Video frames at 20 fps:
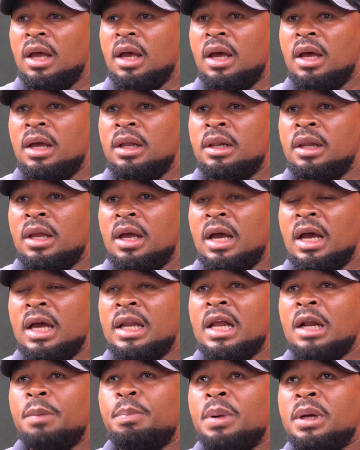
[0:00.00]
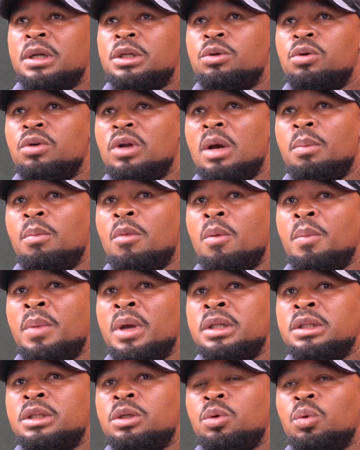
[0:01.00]
And at that particular
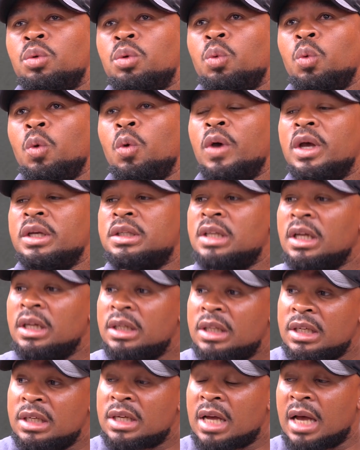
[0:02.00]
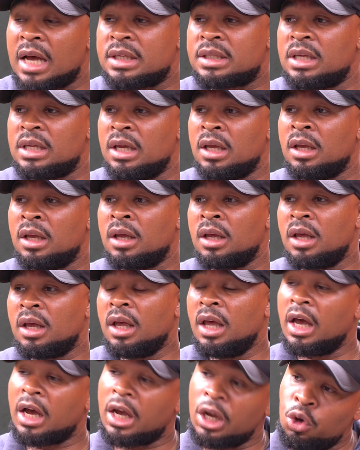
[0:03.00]
moment, we were still discussing
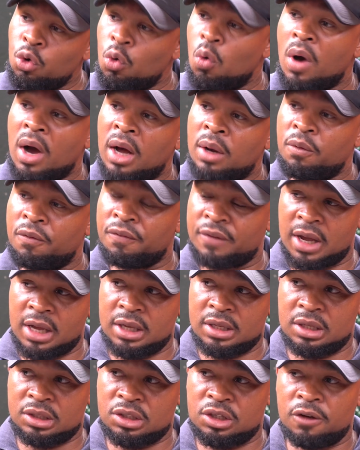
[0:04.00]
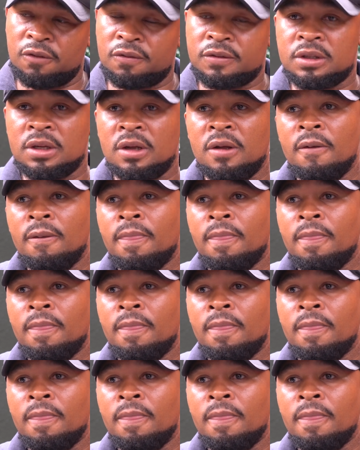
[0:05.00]
a renewal with Kaizer Chiefs.